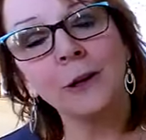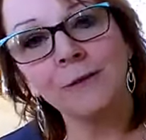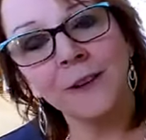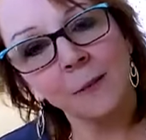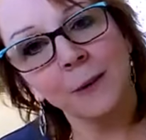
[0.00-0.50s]
your
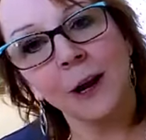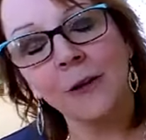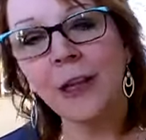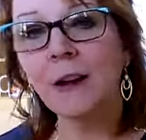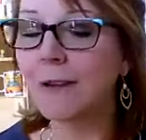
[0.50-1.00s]
family? Are
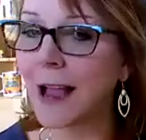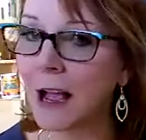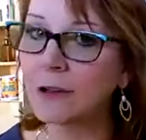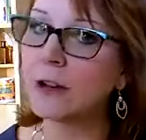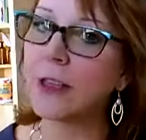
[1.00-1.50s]
they
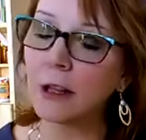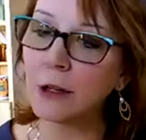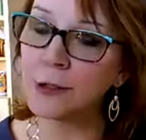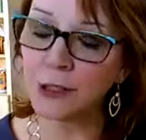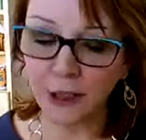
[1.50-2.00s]
around? Are they
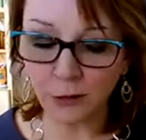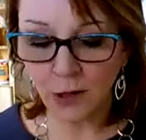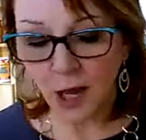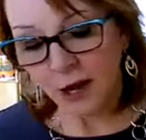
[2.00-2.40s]
close to you?